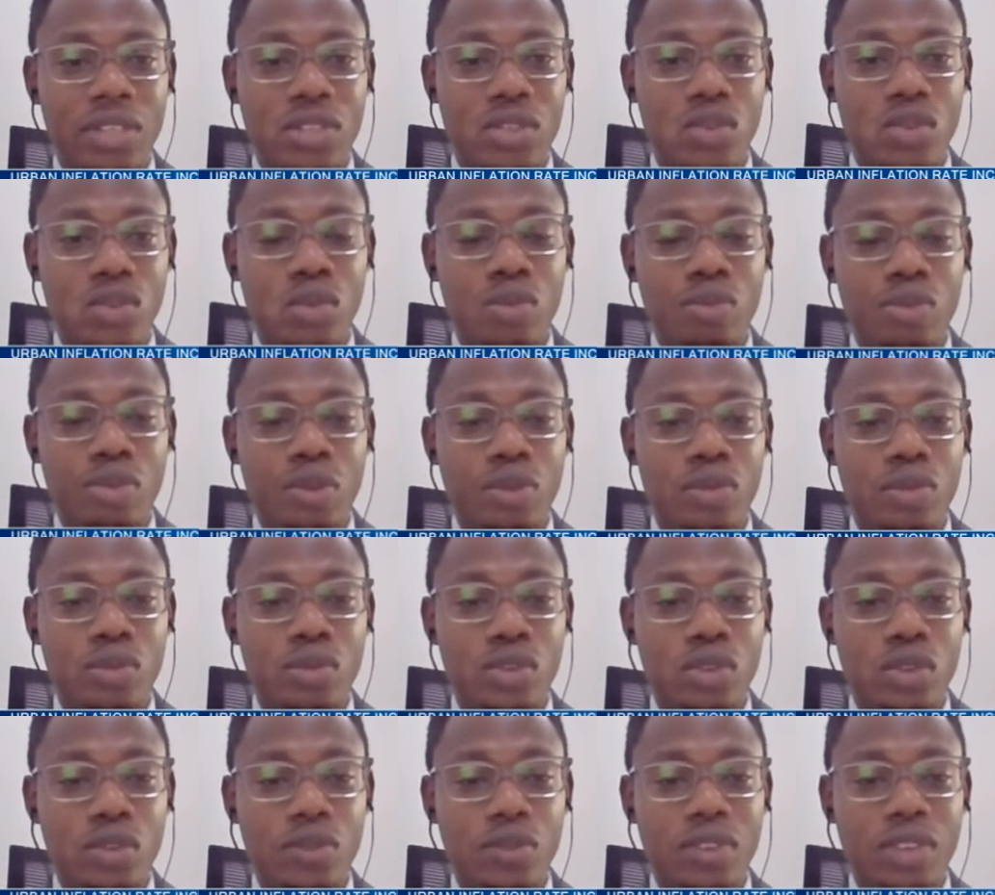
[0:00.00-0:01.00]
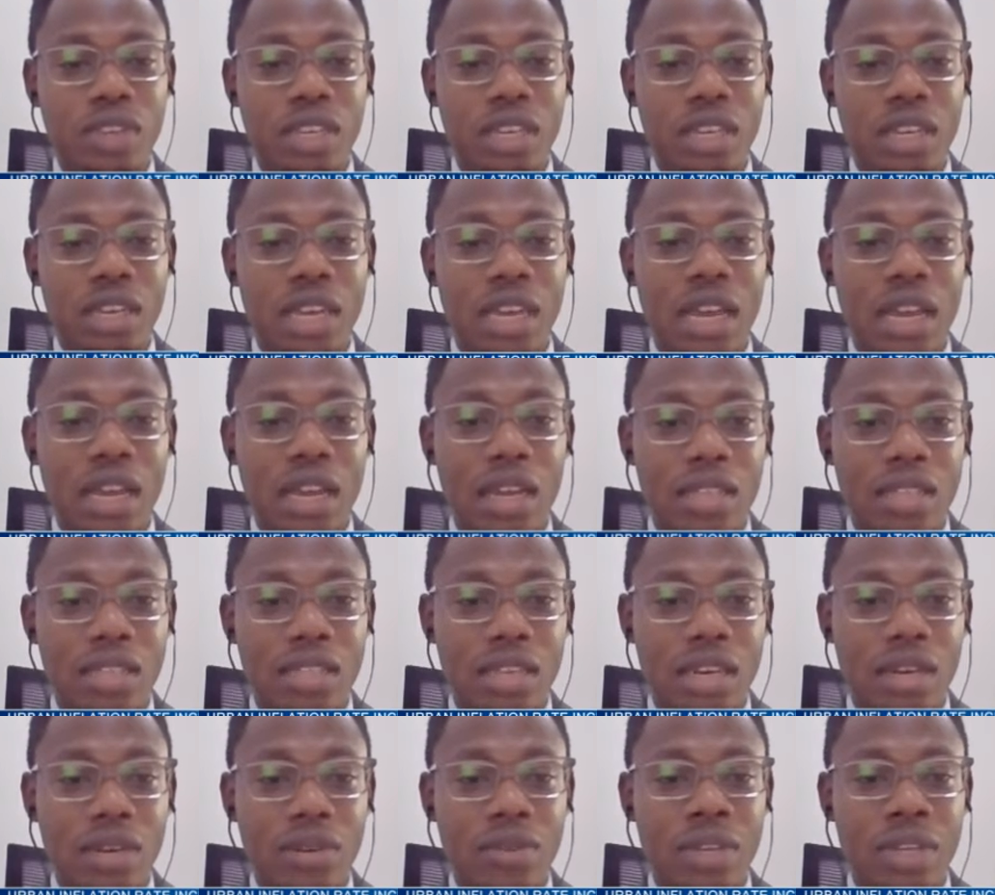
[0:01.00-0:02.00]
So people sort of get a higher
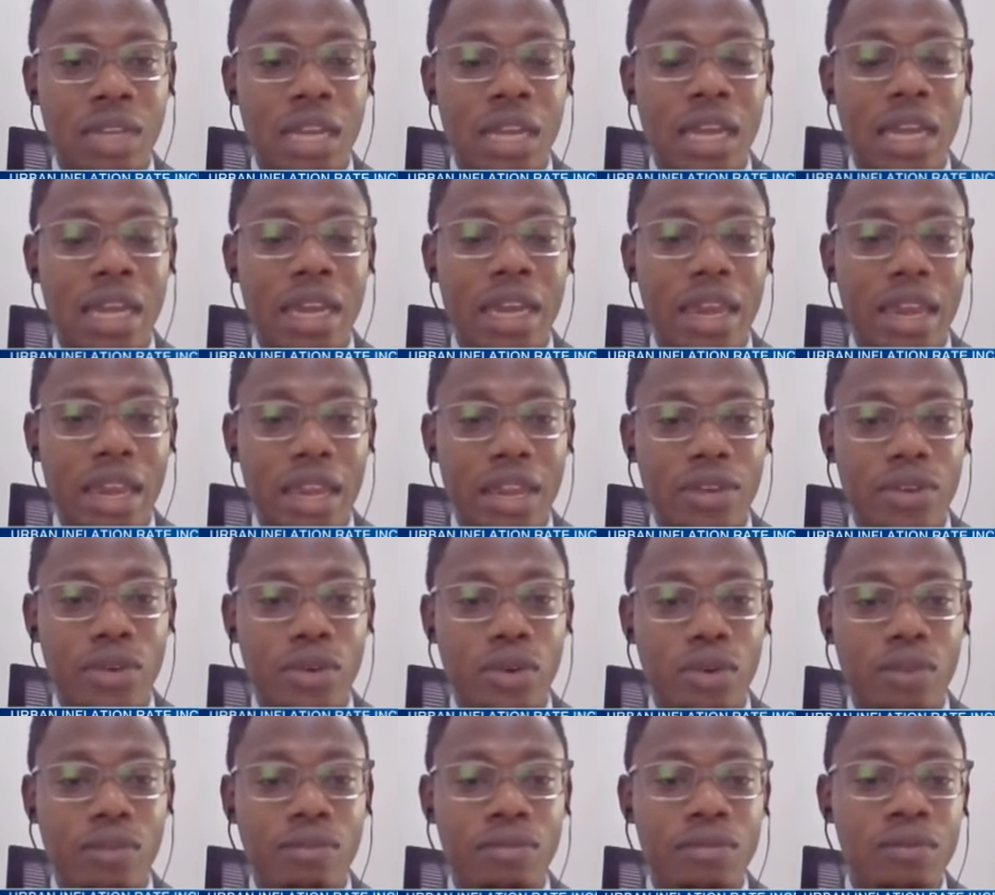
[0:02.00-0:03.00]
salary ahead of,